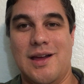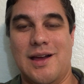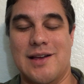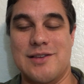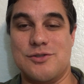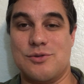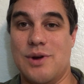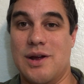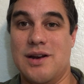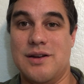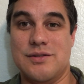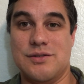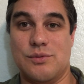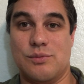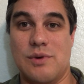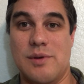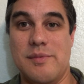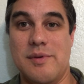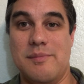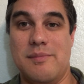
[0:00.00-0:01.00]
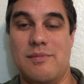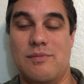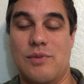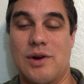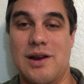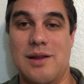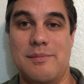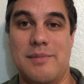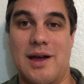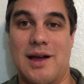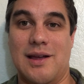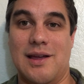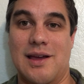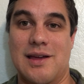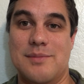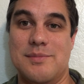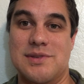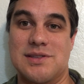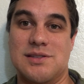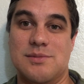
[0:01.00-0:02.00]
As great as a running back
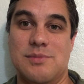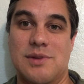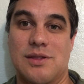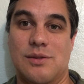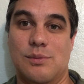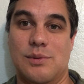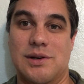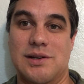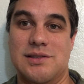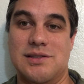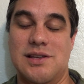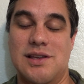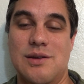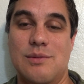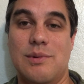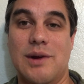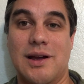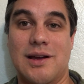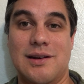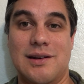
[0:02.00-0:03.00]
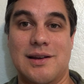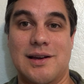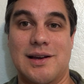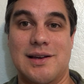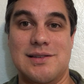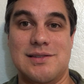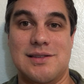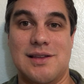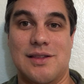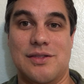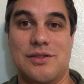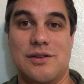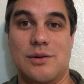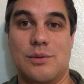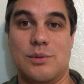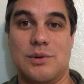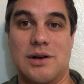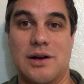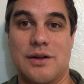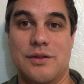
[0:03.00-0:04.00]
Emmitt Smith was, he recognized that
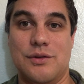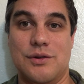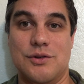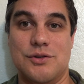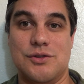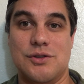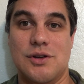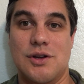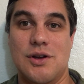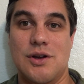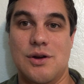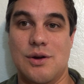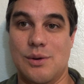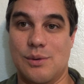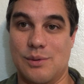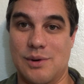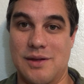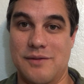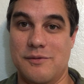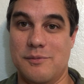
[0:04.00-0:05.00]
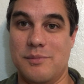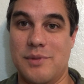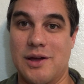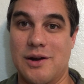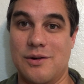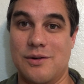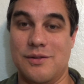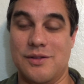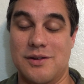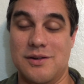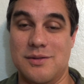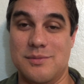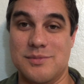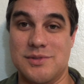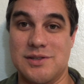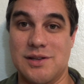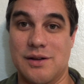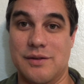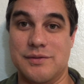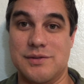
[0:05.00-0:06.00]
there were others who were even better than
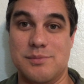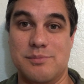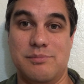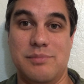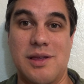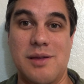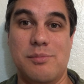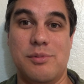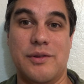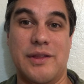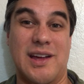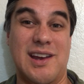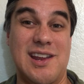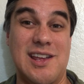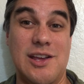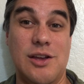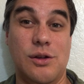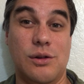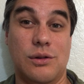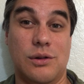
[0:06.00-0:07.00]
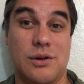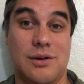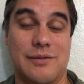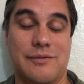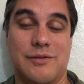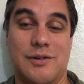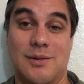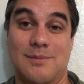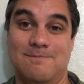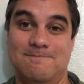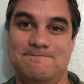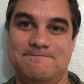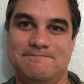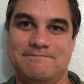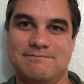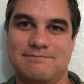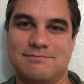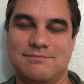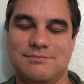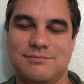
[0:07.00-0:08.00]
himself and people that he could learn from.
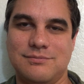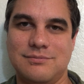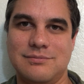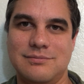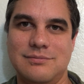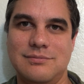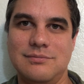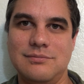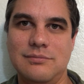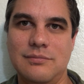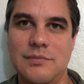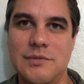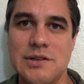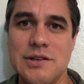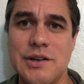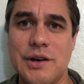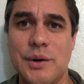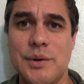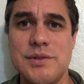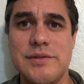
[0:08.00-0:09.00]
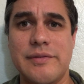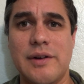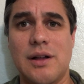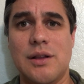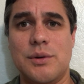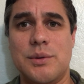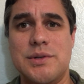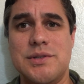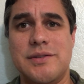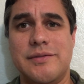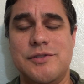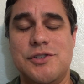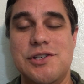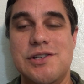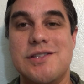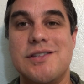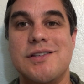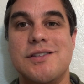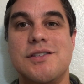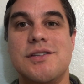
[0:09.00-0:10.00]
You know, as followers of
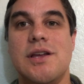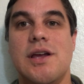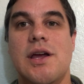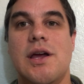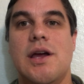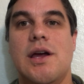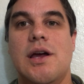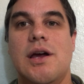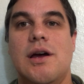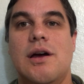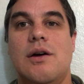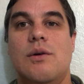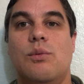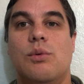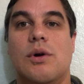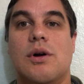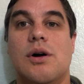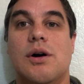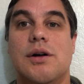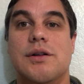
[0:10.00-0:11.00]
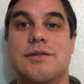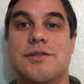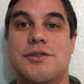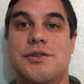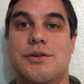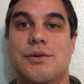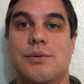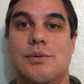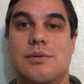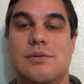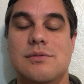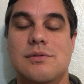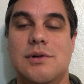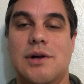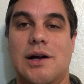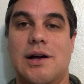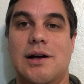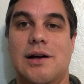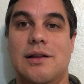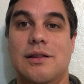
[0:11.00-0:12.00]
Jesus, we're called to
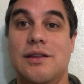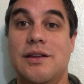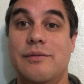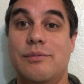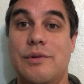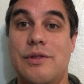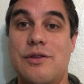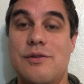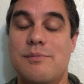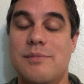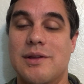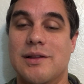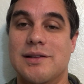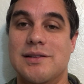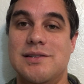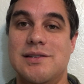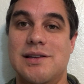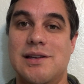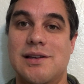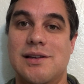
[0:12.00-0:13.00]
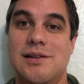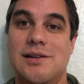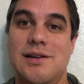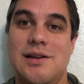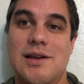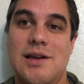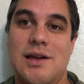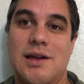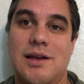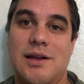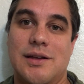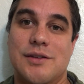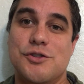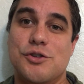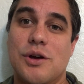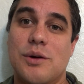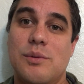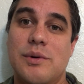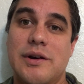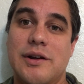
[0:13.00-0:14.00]
live with humility. And
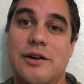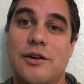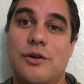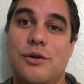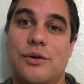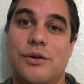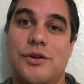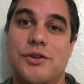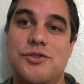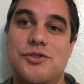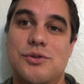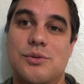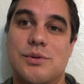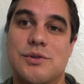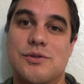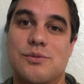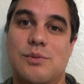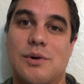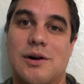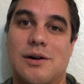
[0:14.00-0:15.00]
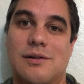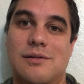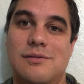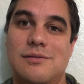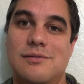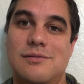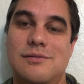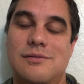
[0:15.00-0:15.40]
so I want to encourage you as well.